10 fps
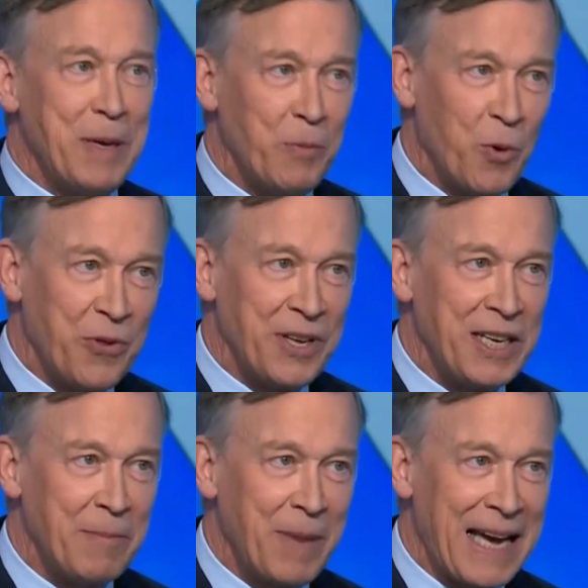people were
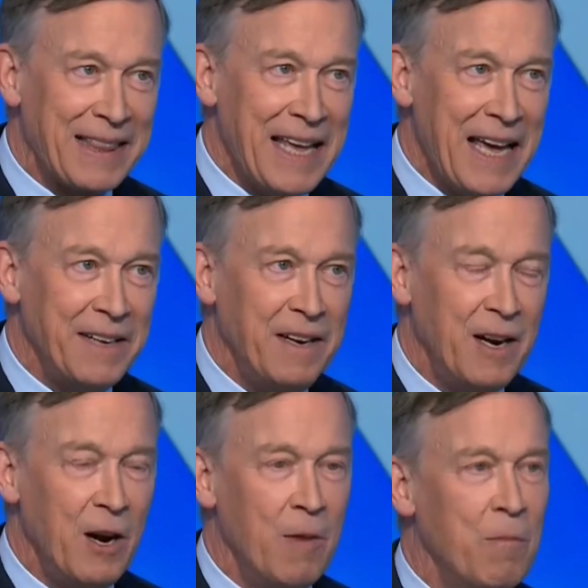thinking back then,
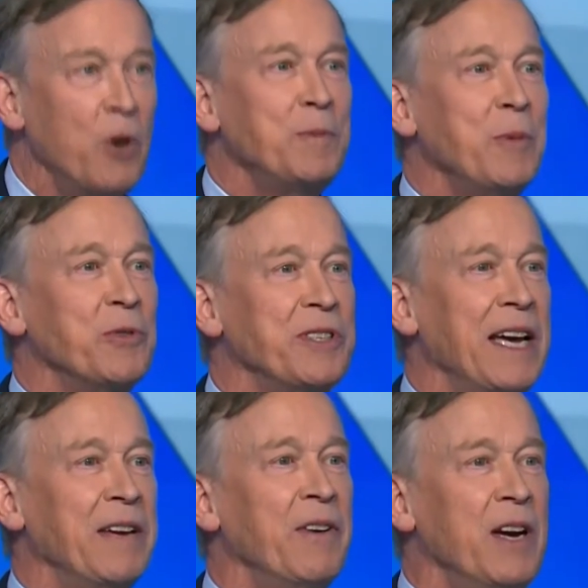most people
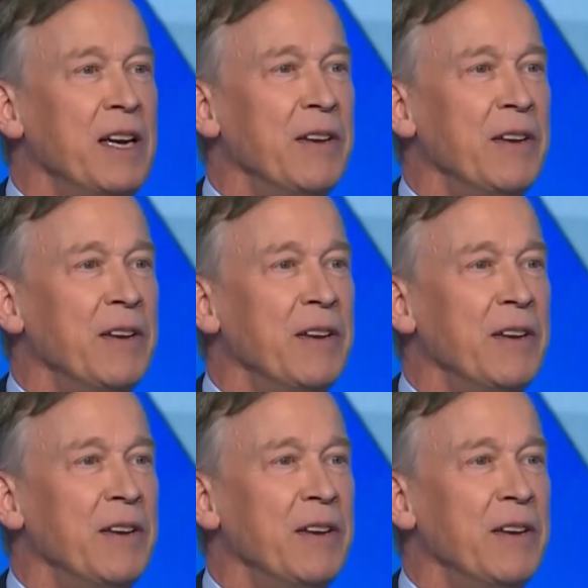say